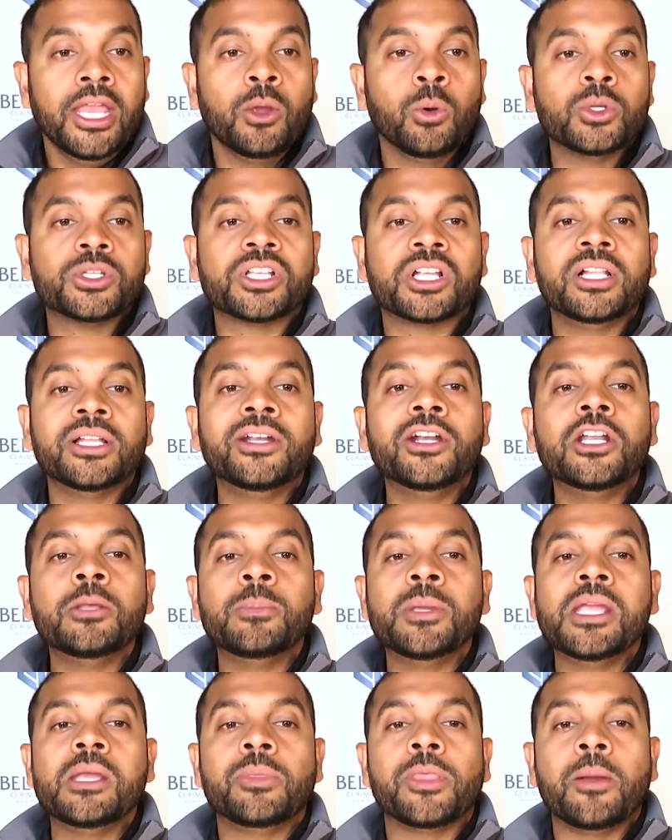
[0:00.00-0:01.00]
it was clear
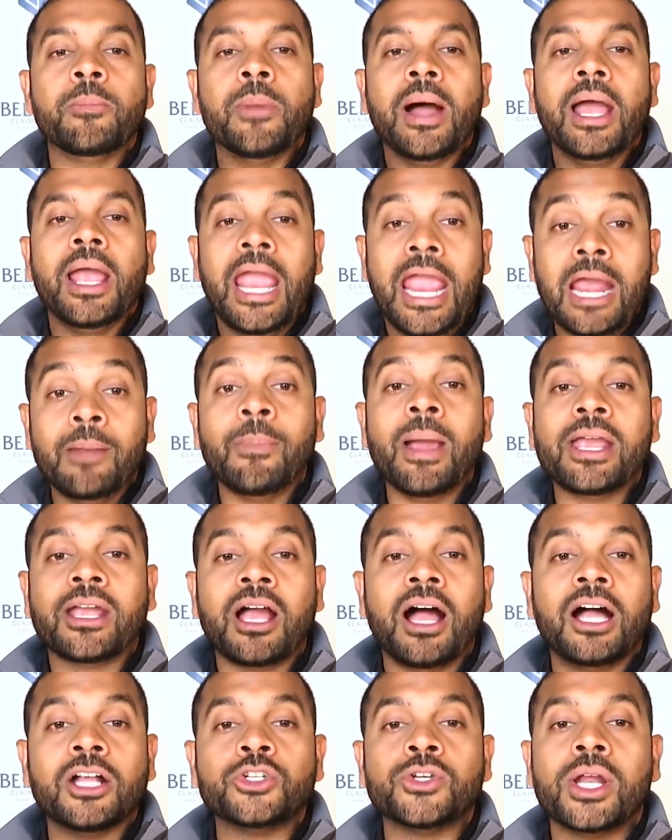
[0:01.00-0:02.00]
to me that my
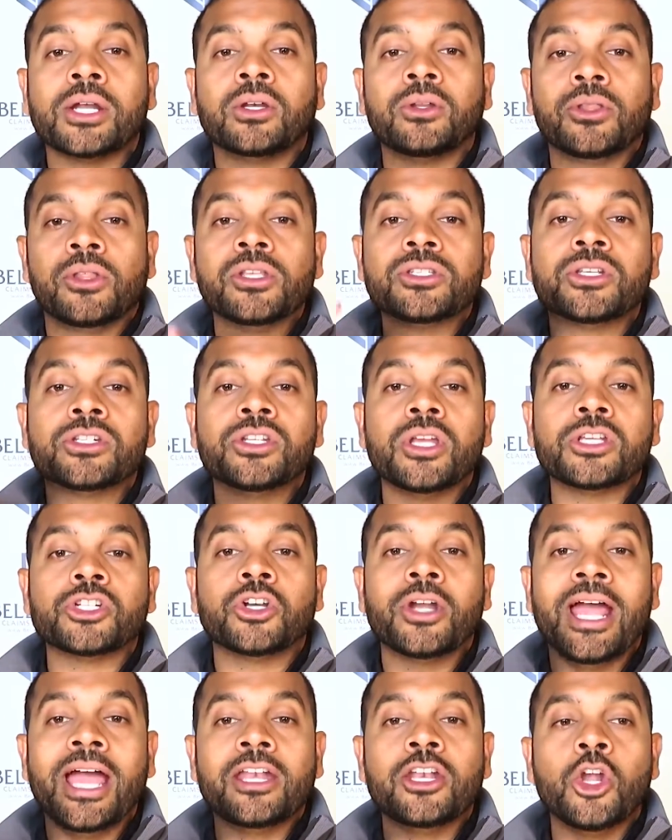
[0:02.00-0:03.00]
contractor, this
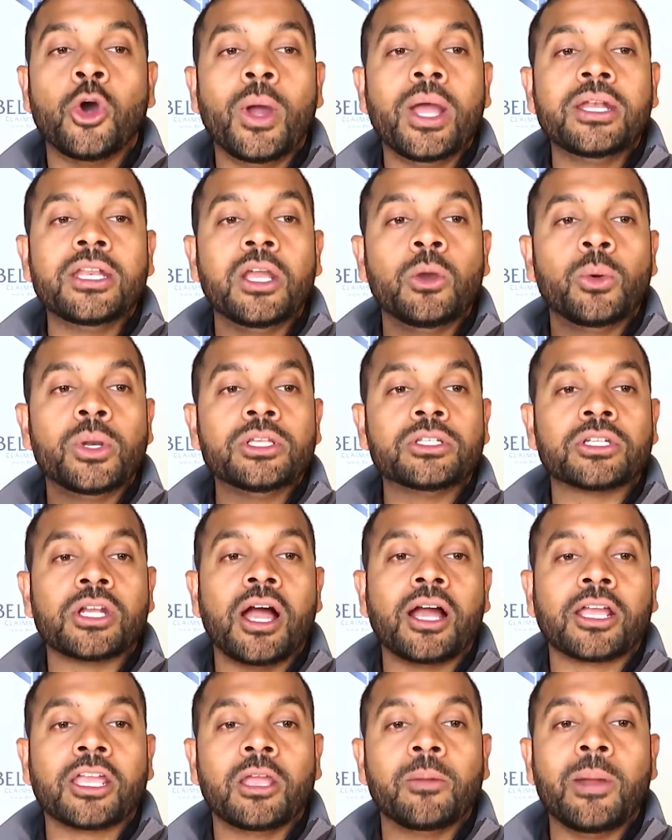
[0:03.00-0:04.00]
adjuster, had no idea what he's
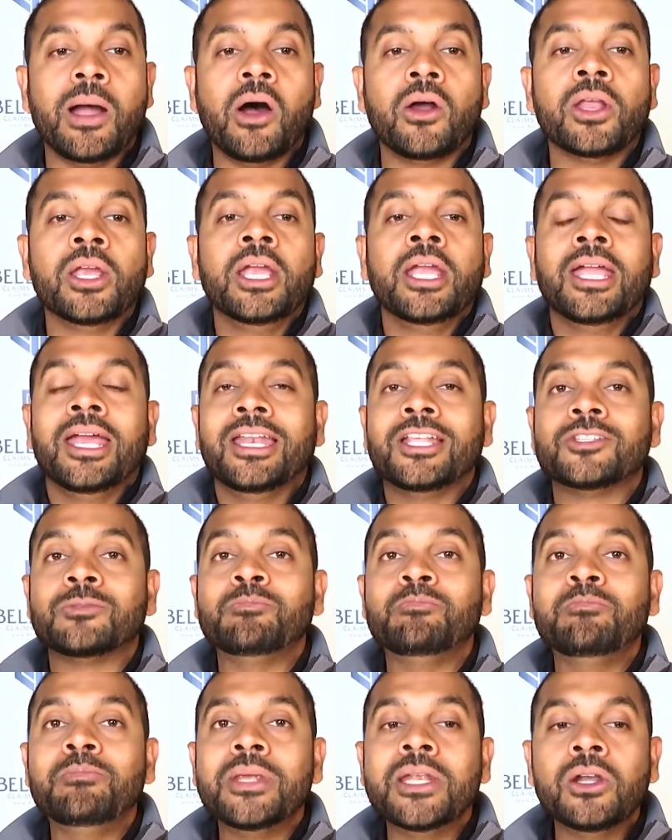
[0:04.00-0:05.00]
talking about and
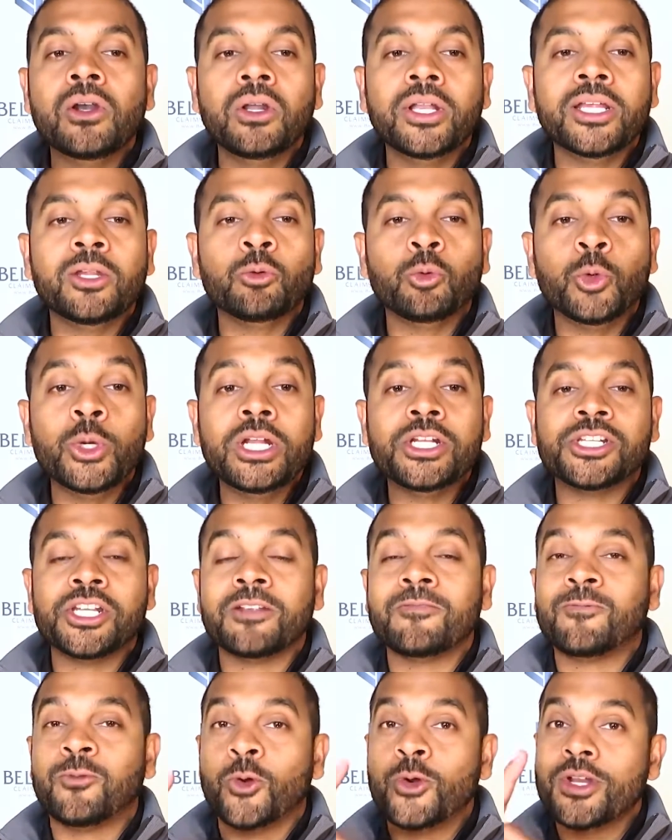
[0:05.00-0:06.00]
is merely
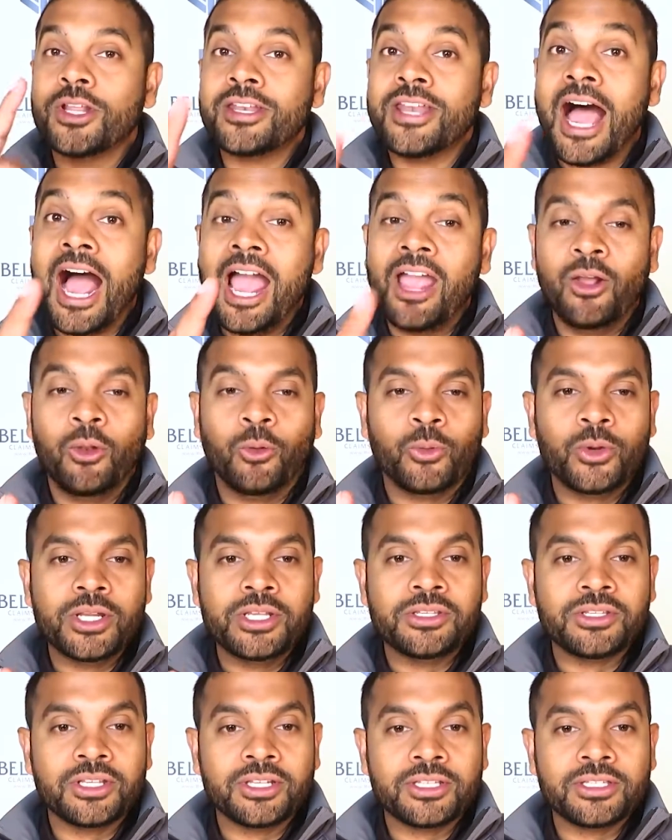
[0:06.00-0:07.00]
reaching for denial
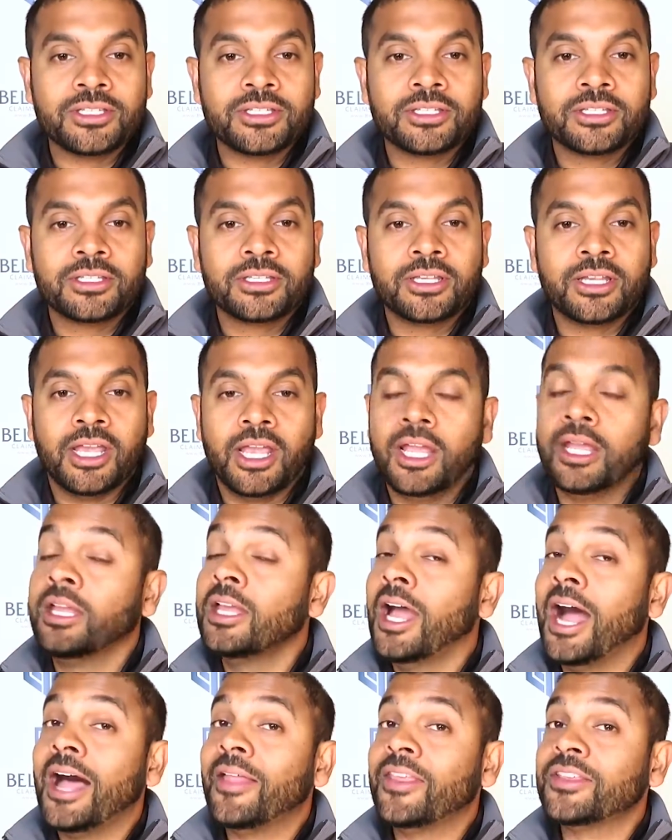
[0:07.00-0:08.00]
reasons.
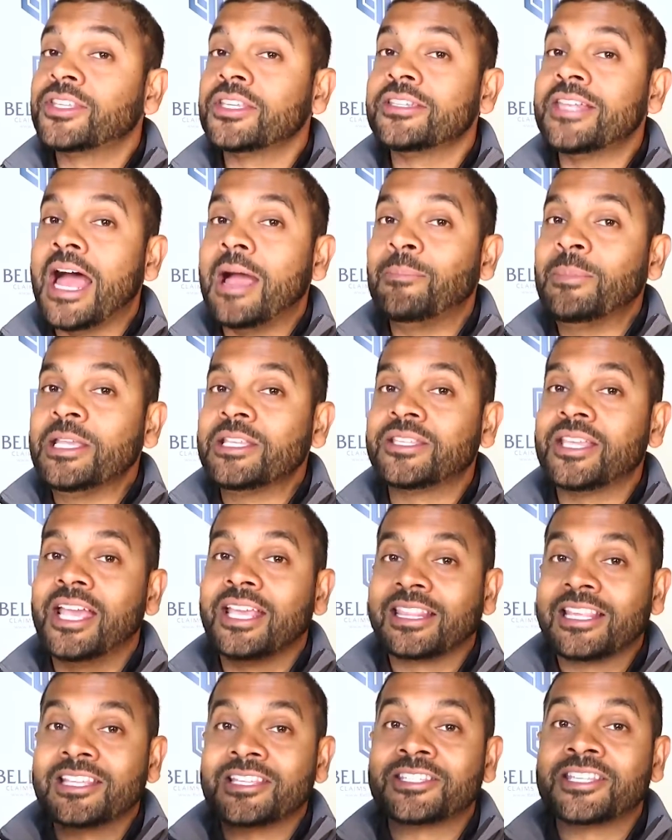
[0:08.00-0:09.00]
Okay, this is not me
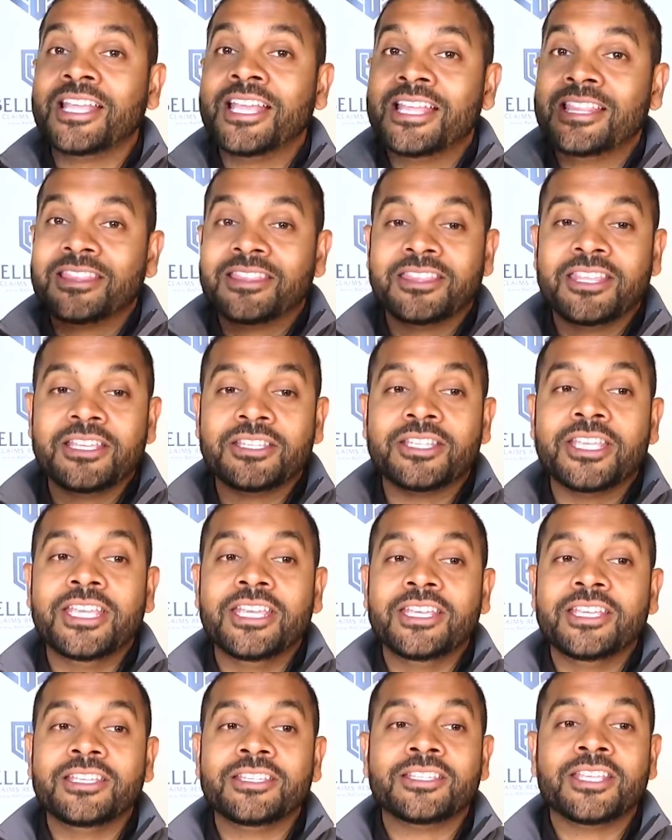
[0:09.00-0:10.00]
saying this. This
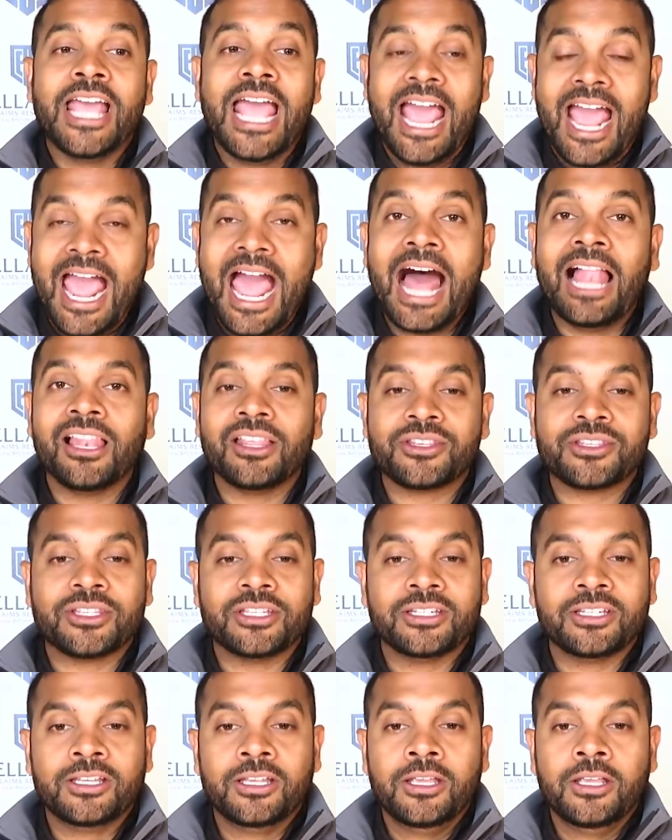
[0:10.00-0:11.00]
is
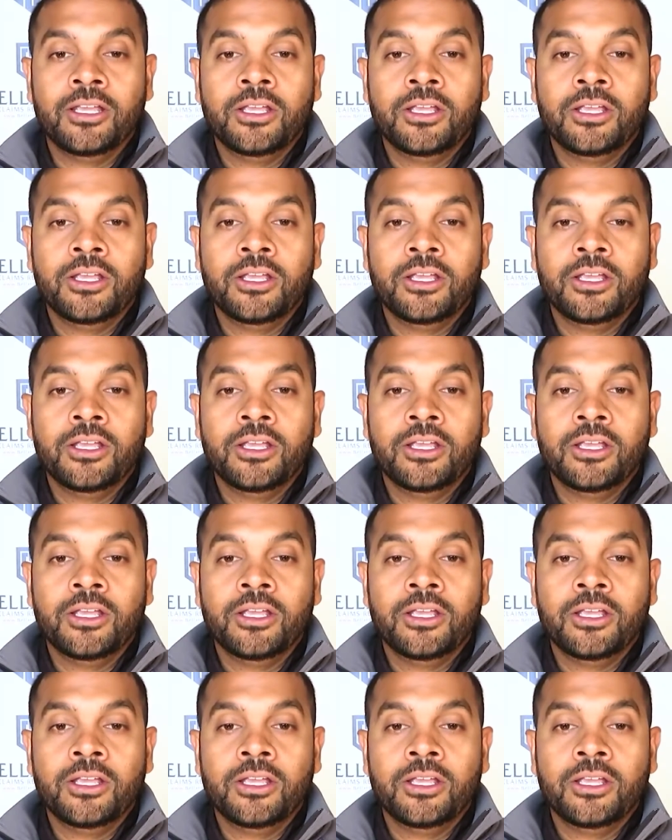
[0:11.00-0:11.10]
Allison.